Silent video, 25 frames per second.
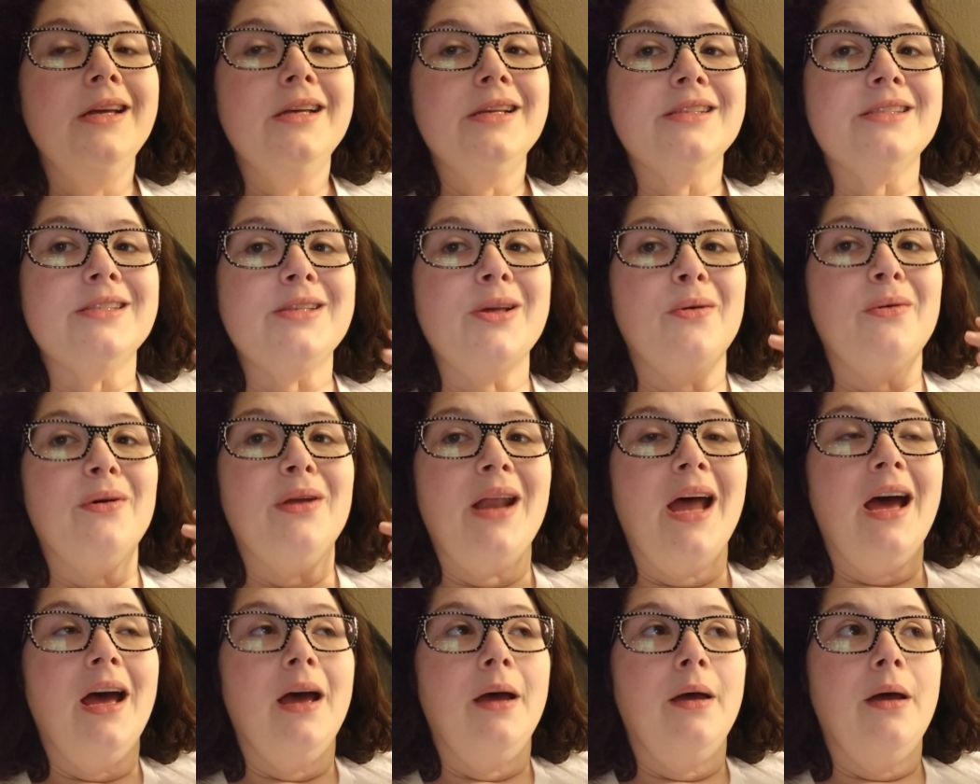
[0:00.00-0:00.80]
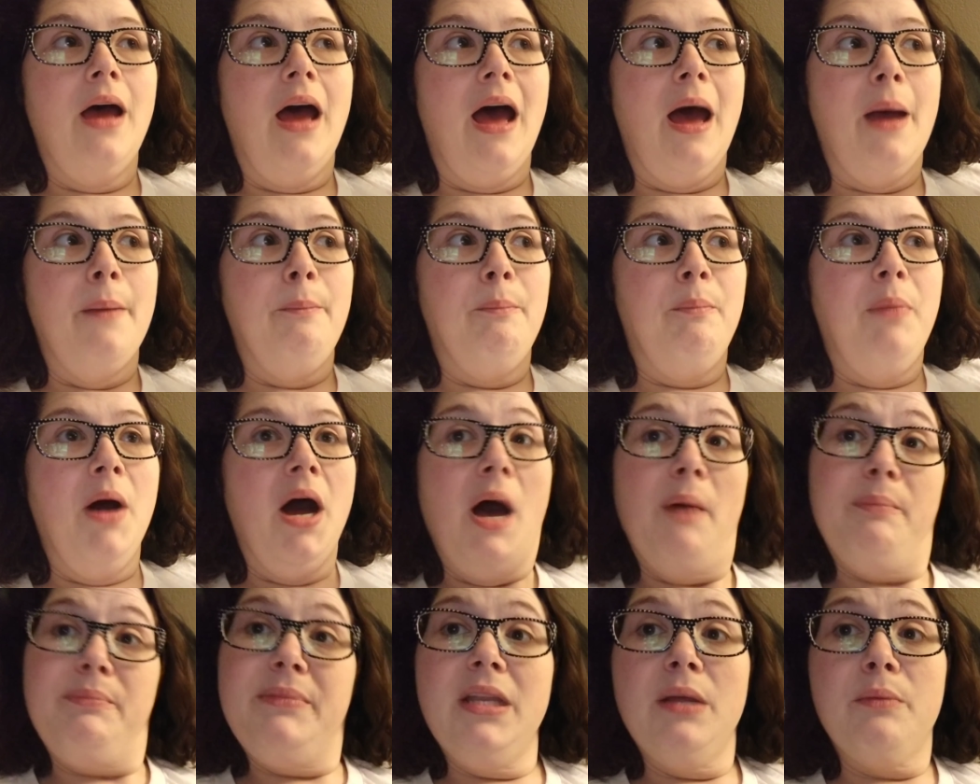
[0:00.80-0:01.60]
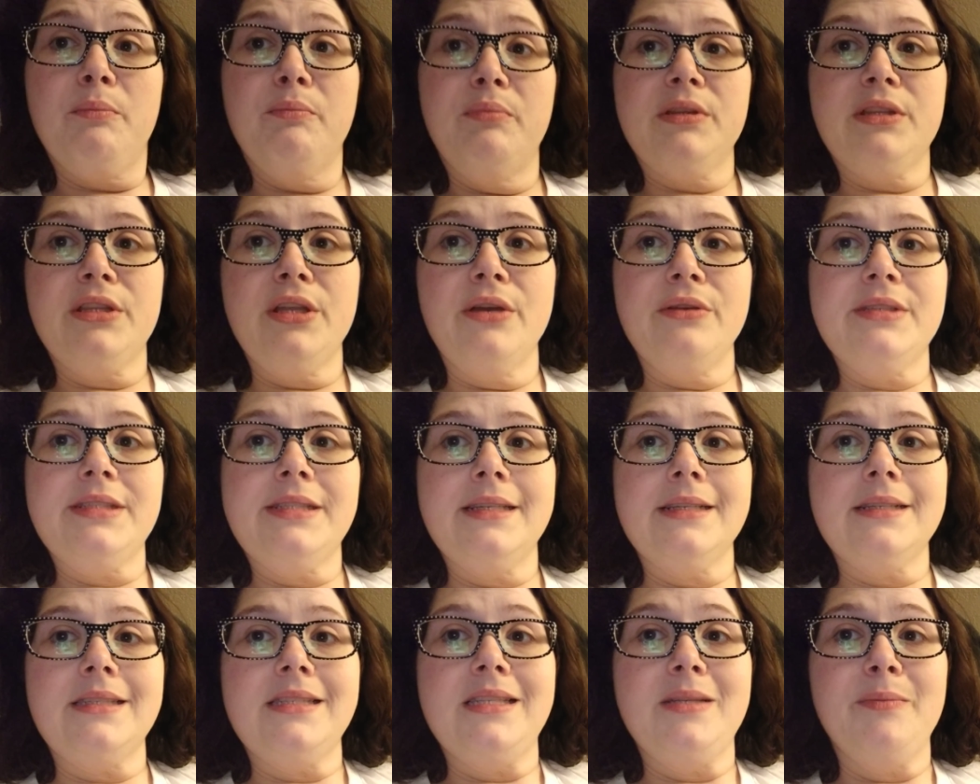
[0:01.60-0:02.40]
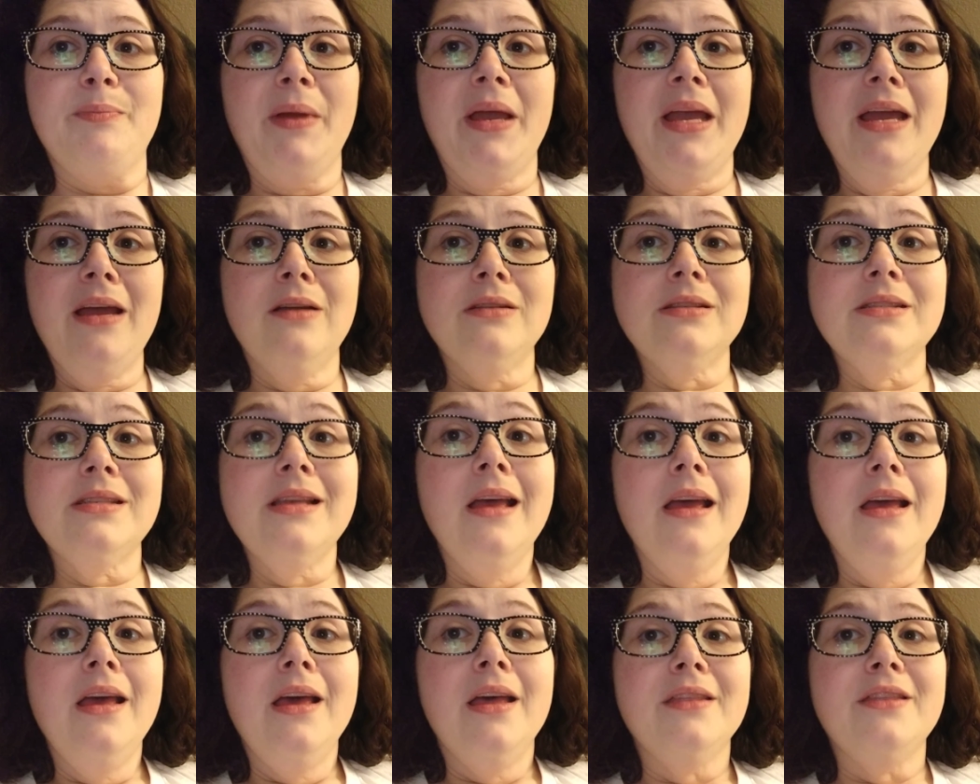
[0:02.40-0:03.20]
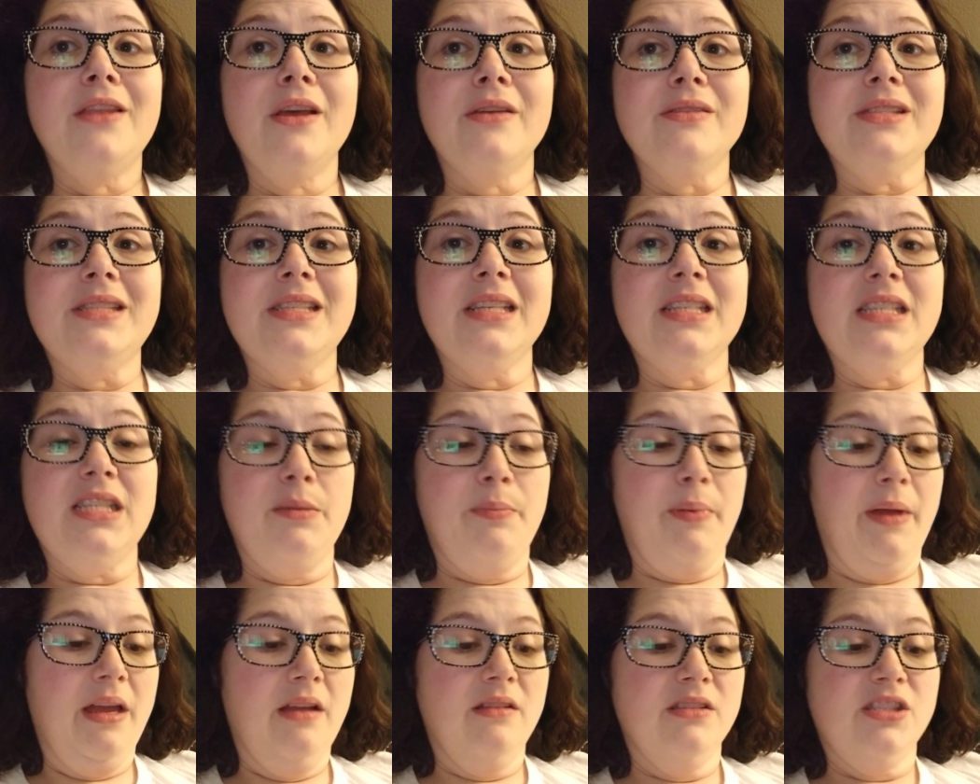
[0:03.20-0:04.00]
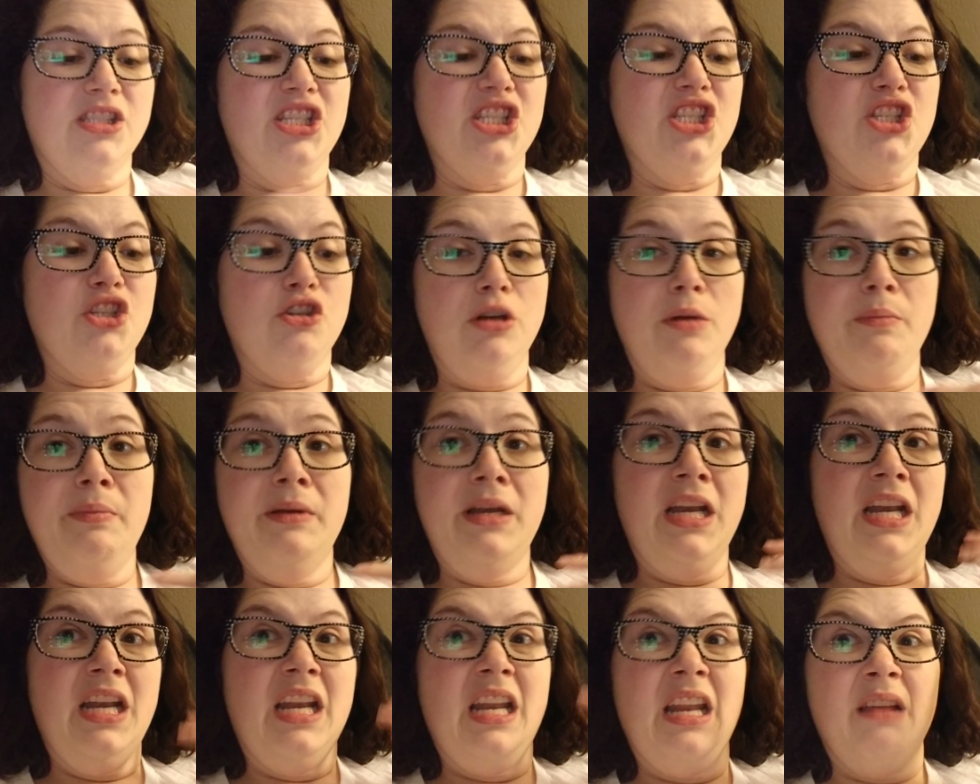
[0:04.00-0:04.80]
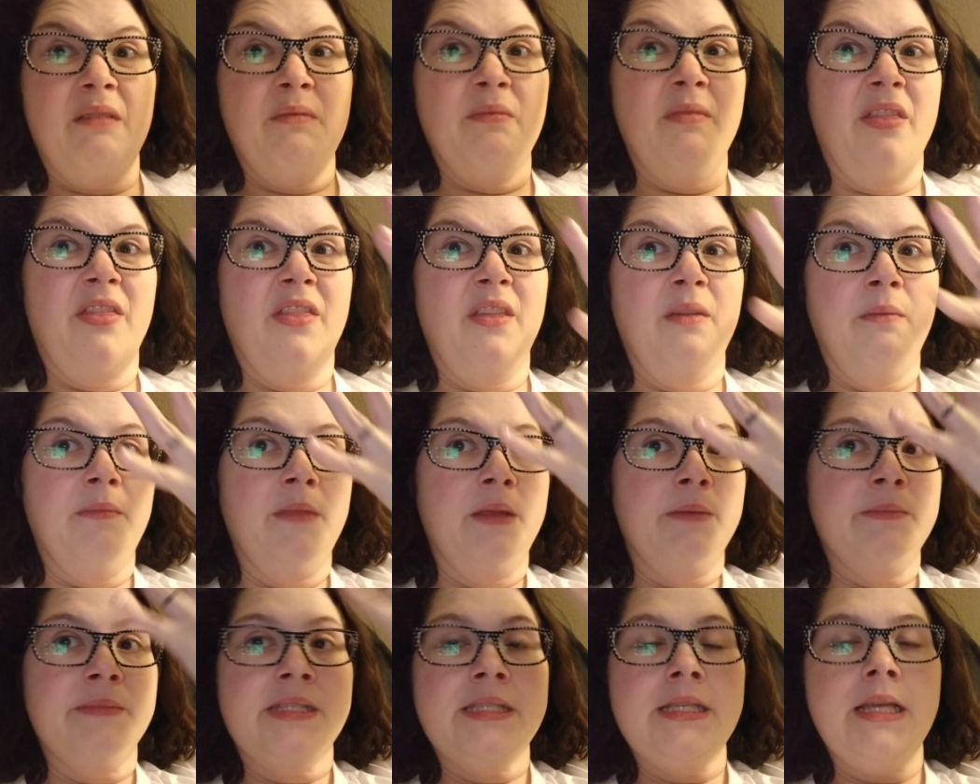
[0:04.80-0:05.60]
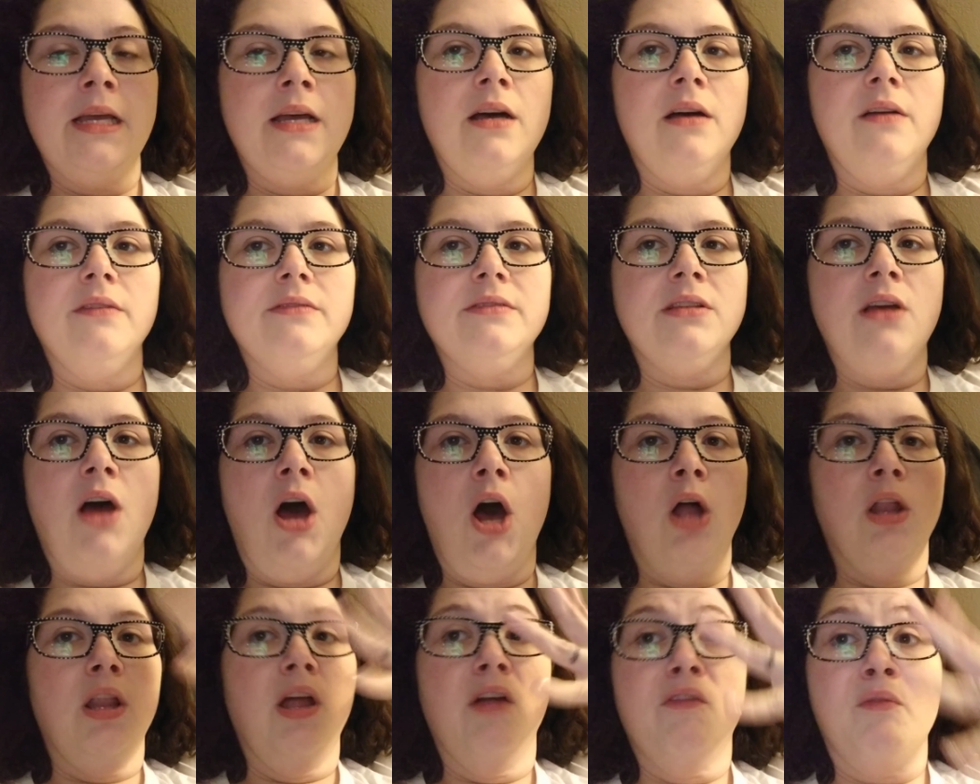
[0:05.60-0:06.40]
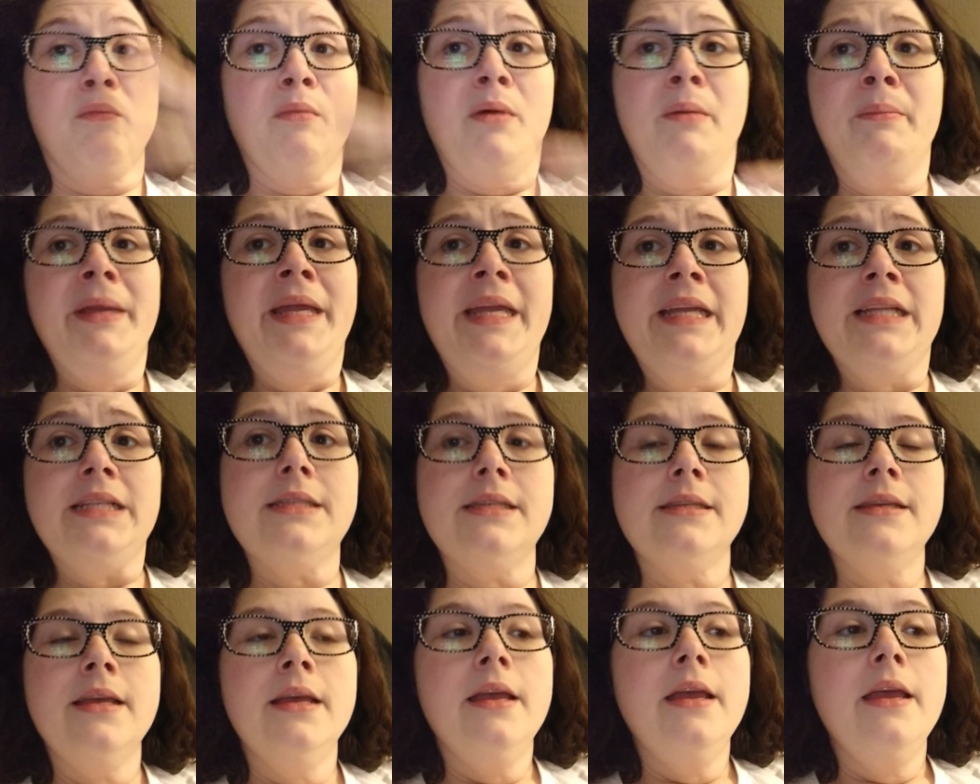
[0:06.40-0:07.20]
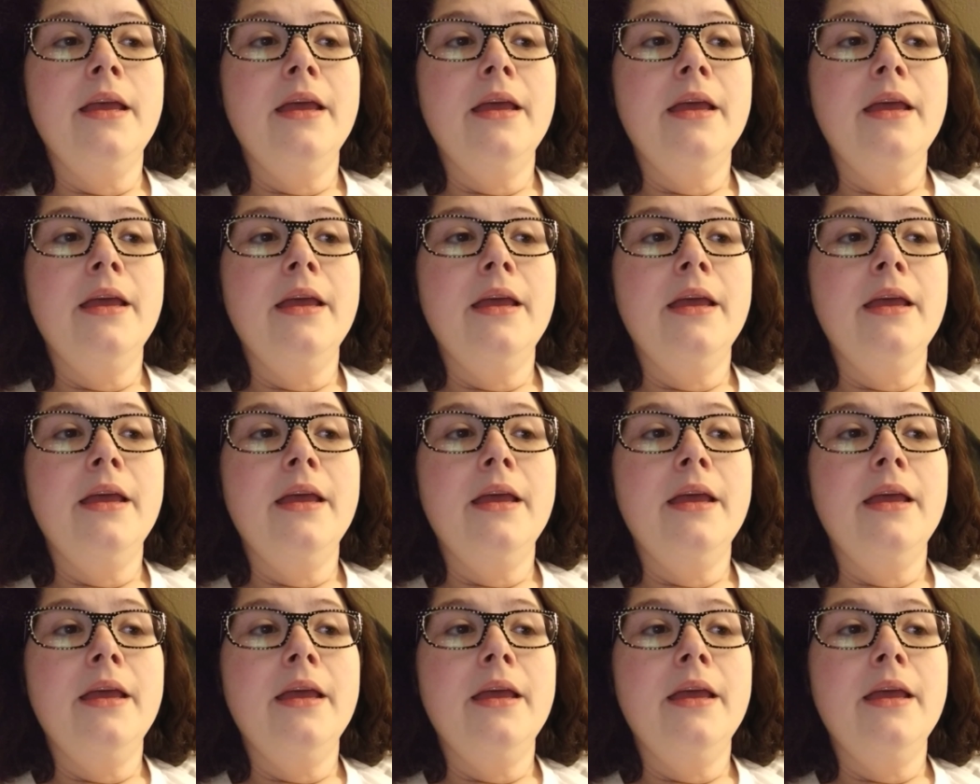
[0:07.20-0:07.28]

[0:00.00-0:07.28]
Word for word: So when I, I popped up with those sixty pounds, those sixty pounds distributed in them themselves all over my meats.